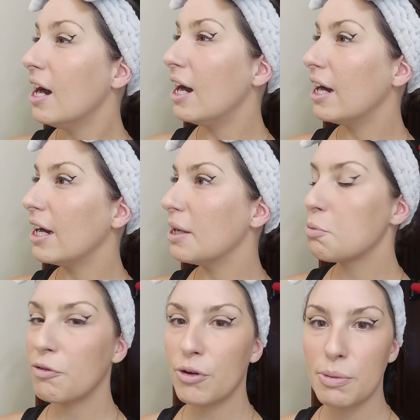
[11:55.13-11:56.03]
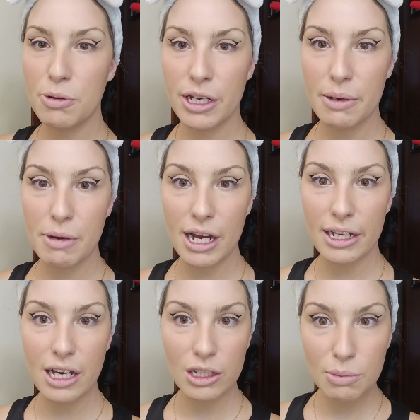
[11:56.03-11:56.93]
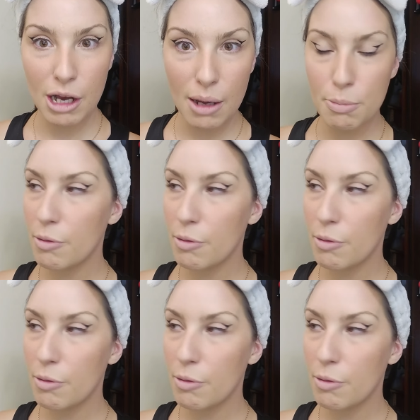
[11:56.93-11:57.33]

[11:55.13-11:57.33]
I prefer to put in my ColourPop